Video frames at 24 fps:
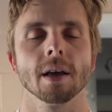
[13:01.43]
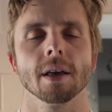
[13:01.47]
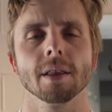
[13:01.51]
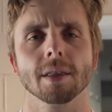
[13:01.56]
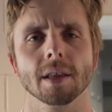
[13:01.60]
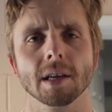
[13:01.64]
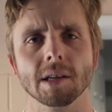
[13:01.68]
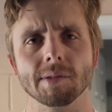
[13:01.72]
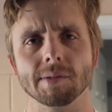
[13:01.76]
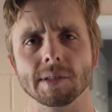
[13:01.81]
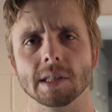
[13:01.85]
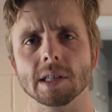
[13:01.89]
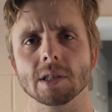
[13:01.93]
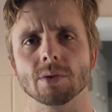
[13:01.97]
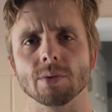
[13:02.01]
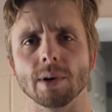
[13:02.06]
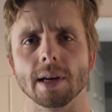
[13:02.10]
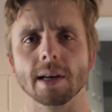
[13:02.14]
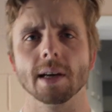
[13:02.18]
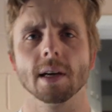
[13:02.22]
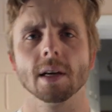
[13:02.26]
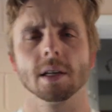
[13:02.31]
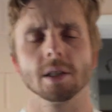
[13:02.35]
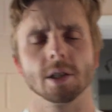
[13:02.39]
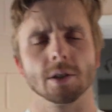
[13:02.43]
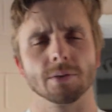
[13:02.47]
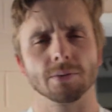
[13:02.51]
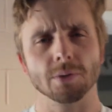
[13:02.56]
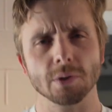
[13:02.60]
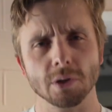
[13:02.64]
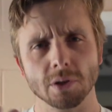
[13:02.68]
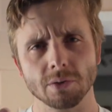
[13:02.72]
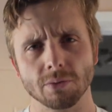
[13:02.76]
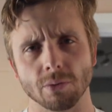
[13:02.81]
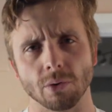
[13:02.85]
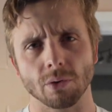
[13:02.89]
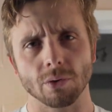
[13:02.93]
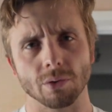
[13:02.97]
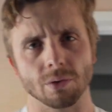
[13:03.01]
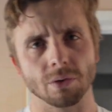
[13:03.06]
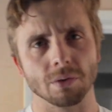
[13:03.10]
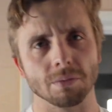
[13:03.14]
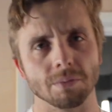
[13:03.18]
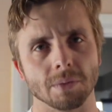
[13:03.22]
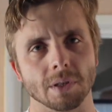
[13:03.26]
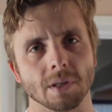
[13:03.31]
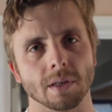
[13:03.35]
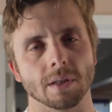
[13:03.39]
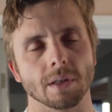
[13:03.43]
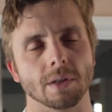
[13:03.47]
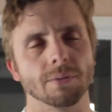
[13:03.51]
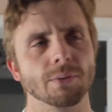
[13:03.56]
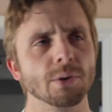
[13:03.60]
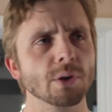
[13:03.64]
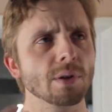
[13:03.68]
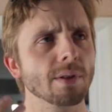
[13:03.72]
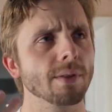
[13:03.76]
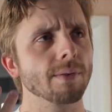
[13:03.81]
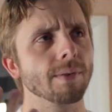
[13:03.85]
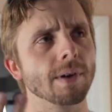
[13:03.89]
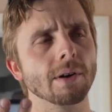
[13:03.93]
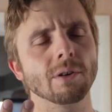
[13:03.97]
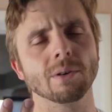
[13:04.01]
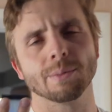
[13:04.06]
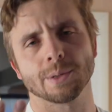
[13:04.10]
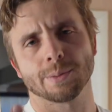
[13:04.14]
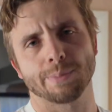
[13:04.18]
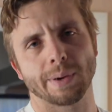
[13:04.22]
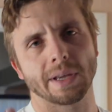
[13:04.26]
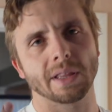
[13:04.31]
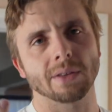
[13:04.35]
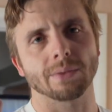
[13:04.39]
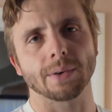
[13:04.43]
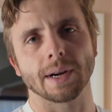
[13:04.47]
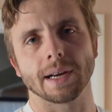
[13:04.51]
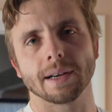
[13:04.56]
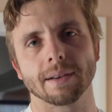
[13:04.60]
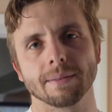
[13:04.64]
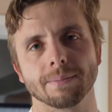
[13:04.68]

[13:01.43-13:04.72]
Think of it this way, the first 4 rooms, the first 3 rooms pay the rent,